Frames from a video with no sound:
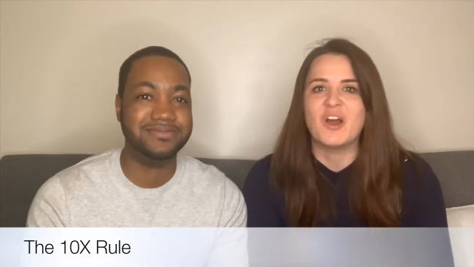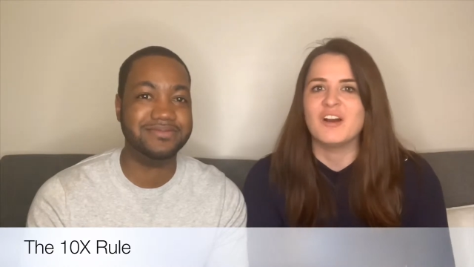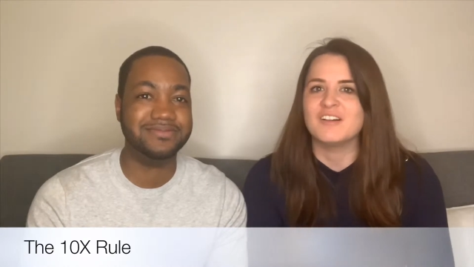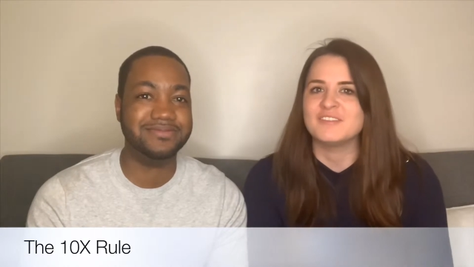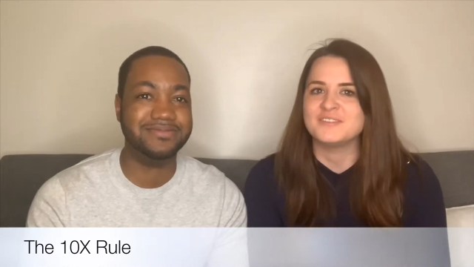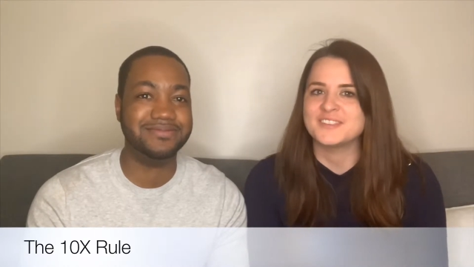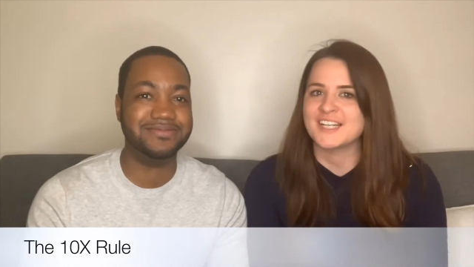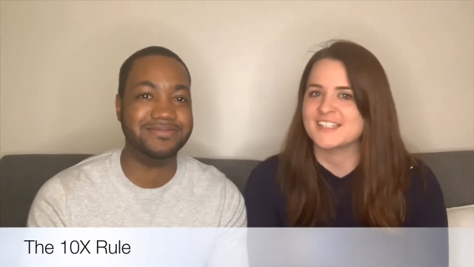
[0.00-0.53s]

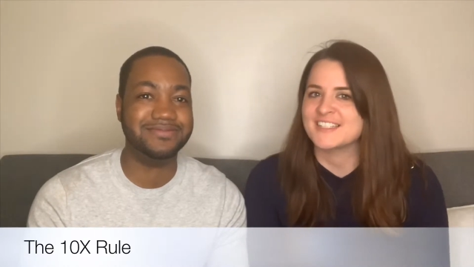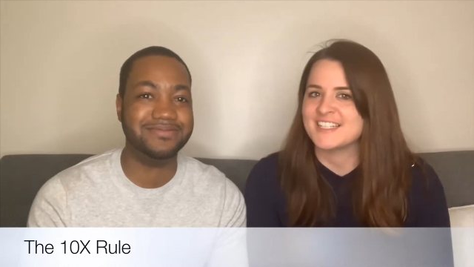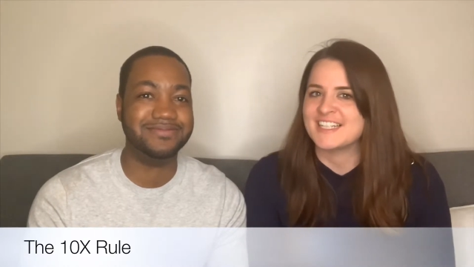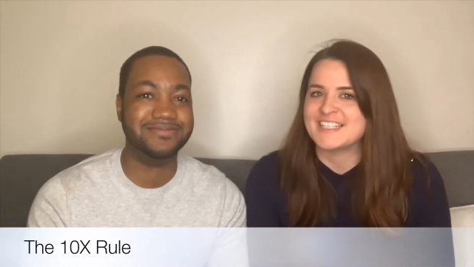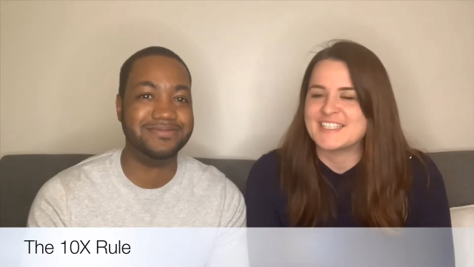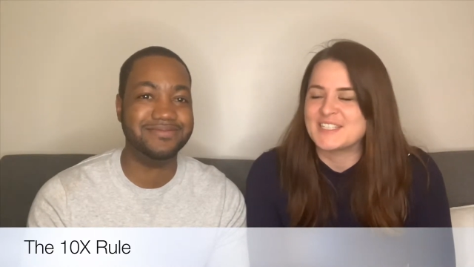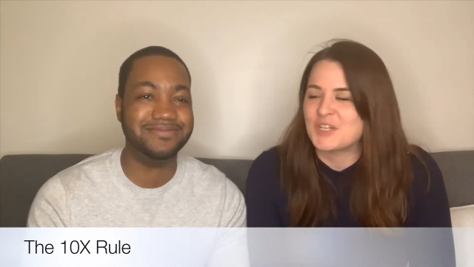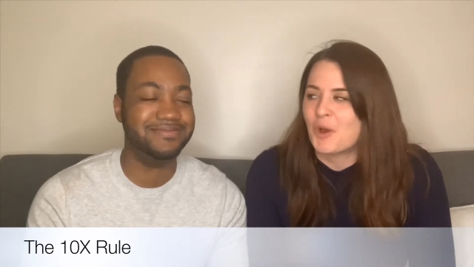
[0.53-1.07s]
Speaker 1: of
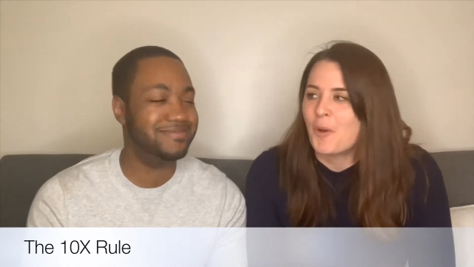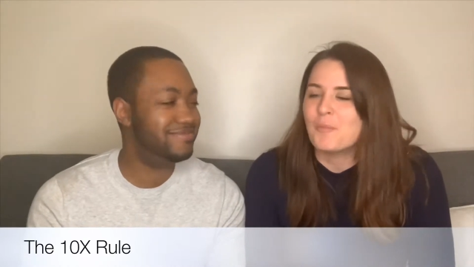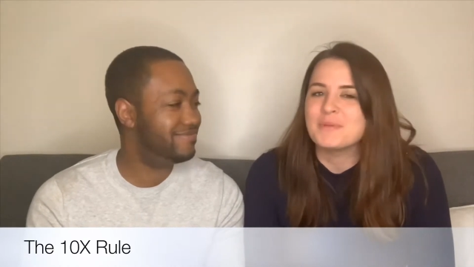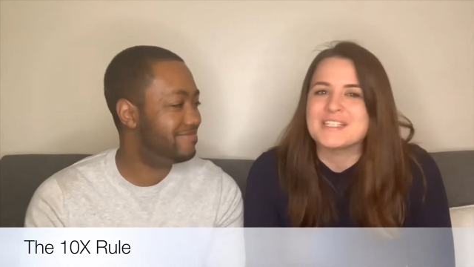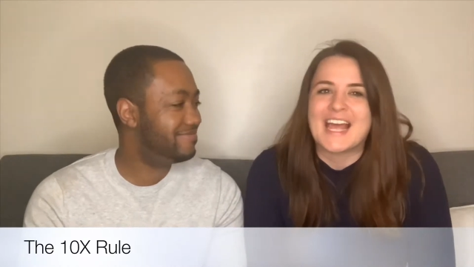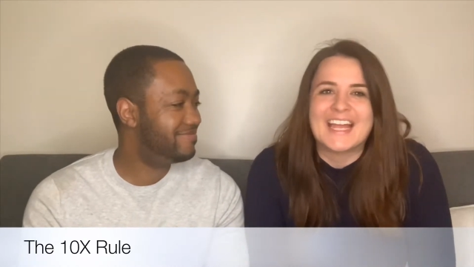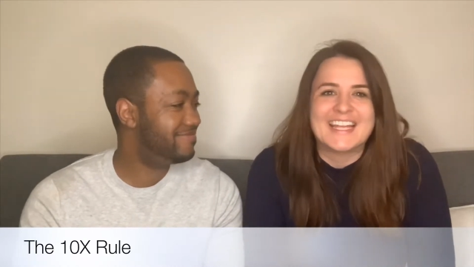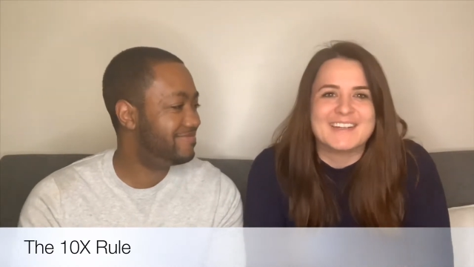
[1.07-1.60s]
Dashley's top
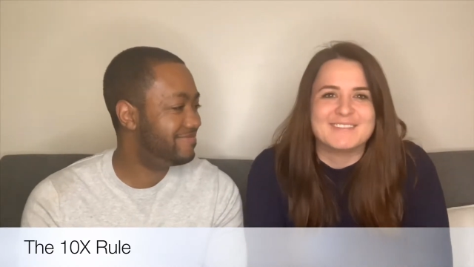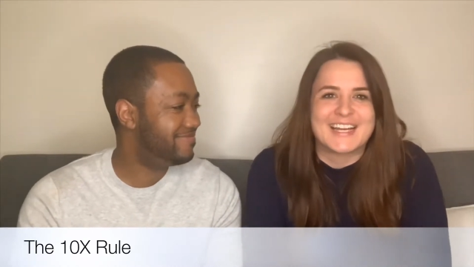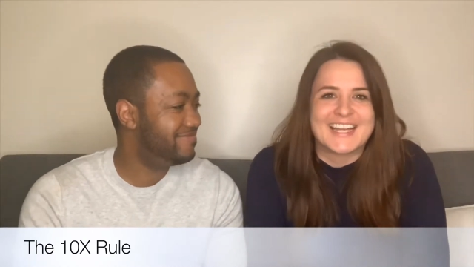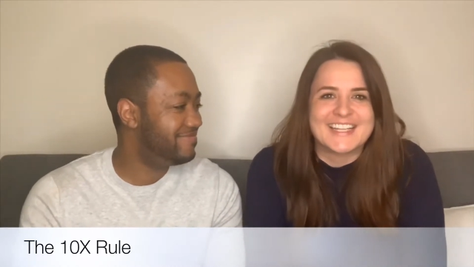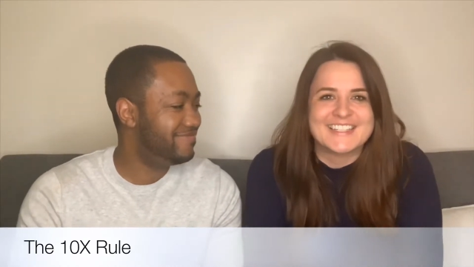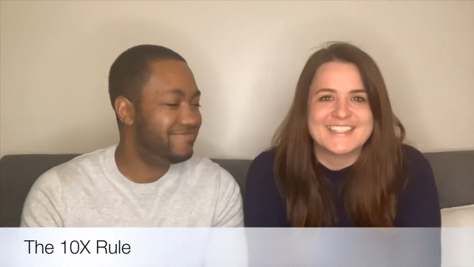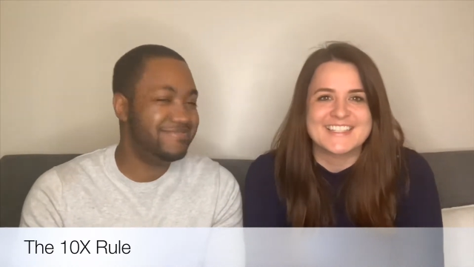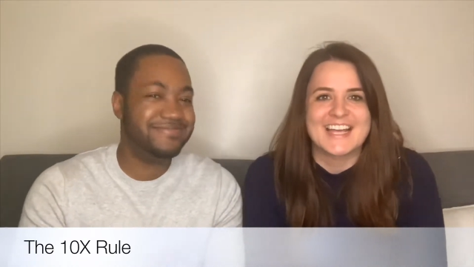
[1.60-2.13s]

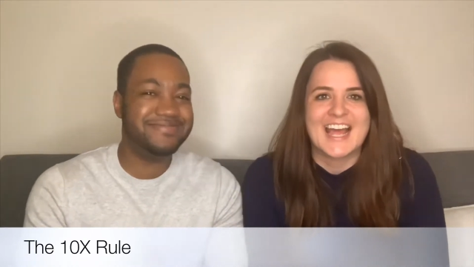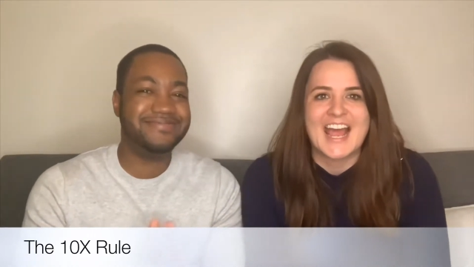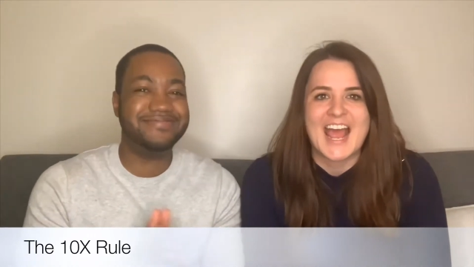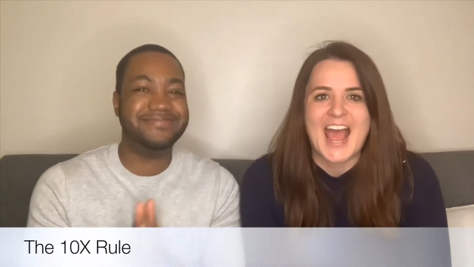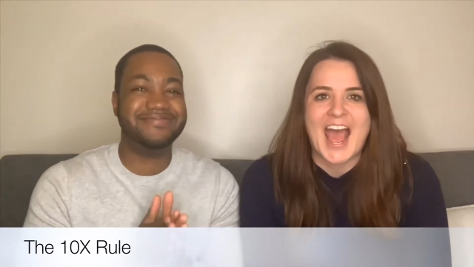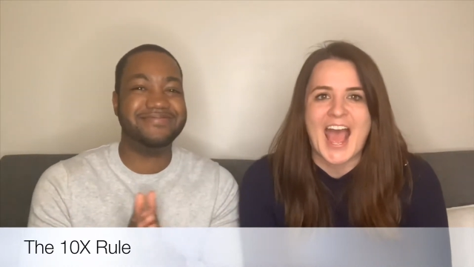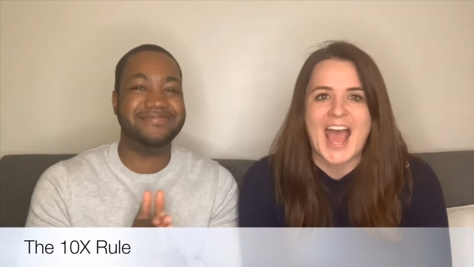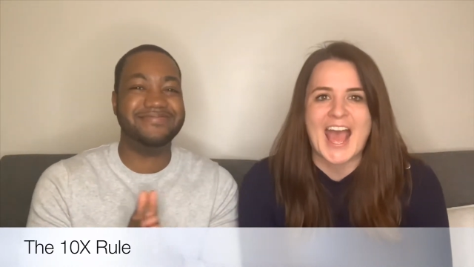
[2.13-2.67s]
takeaways.
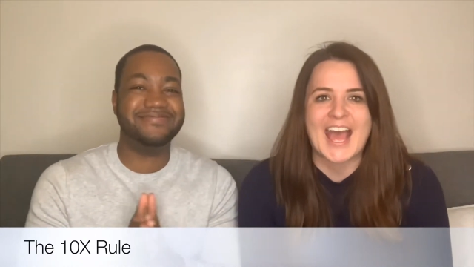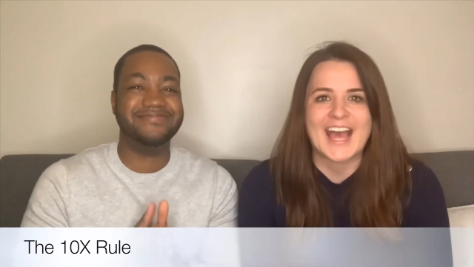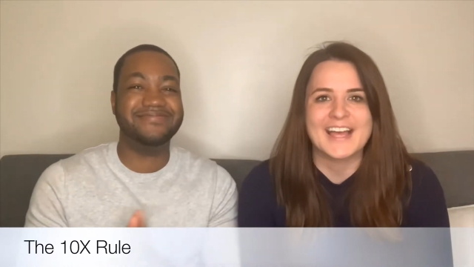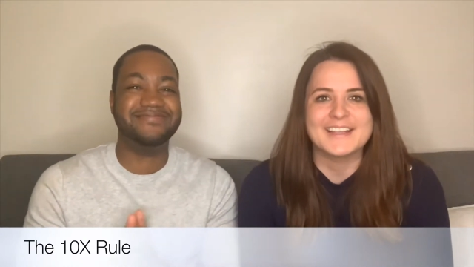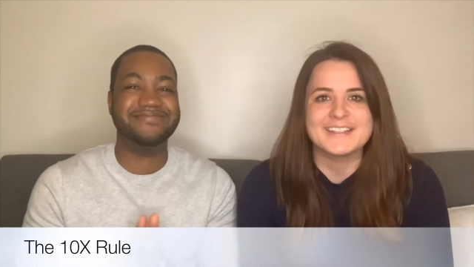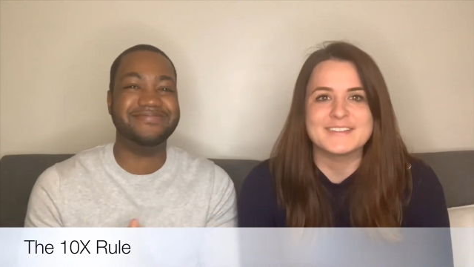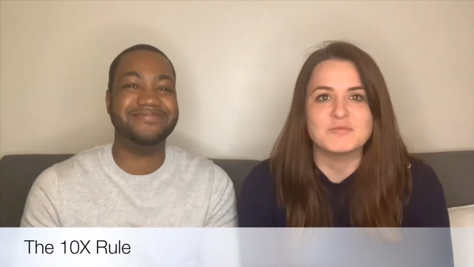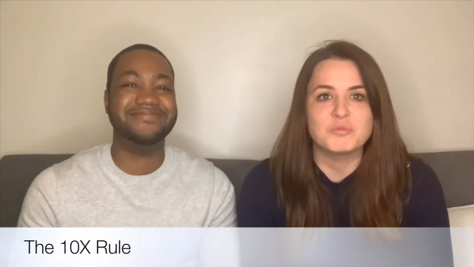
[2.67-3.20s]

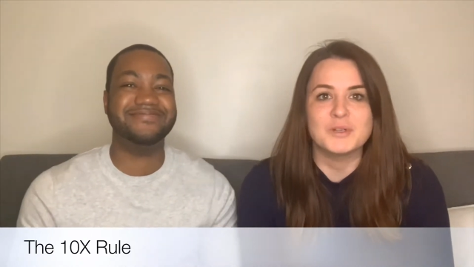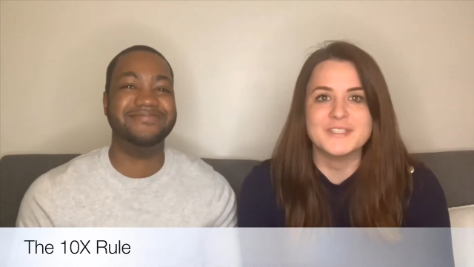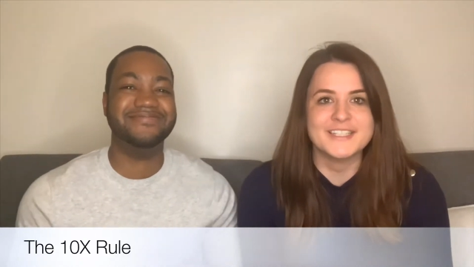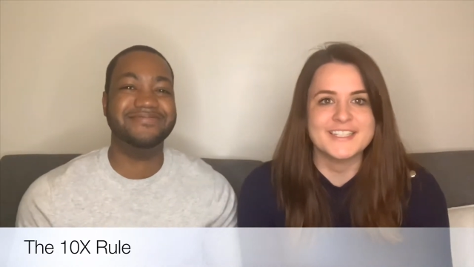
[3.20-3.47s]
And what